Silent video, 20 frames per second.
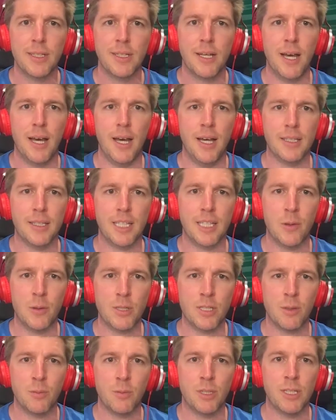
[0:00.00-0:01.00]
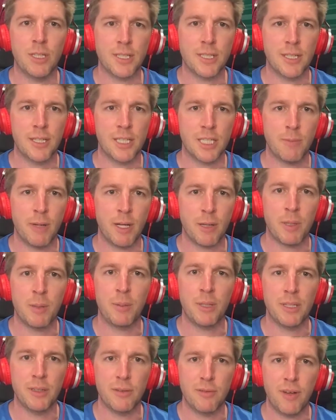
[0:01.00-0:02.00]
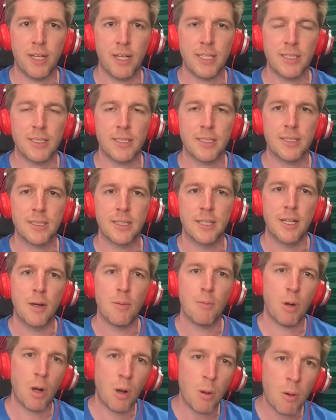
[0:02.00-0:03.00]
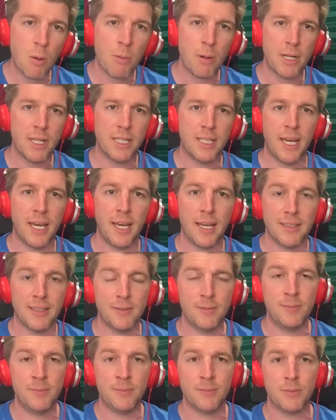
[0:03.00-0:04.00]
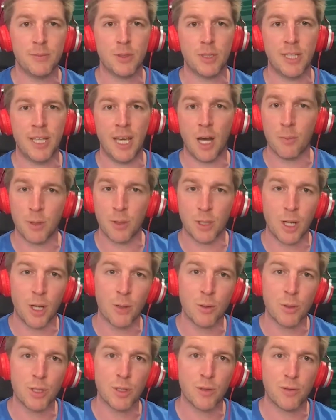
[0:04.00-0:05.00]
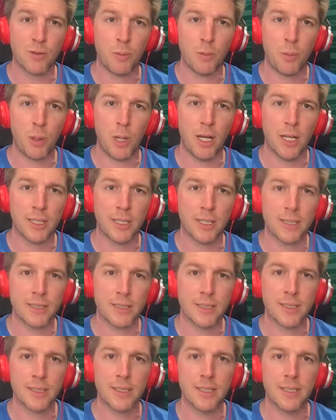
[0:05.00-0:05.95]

and come up with something that's going to smack people in the face, probably get up the nose of compliance,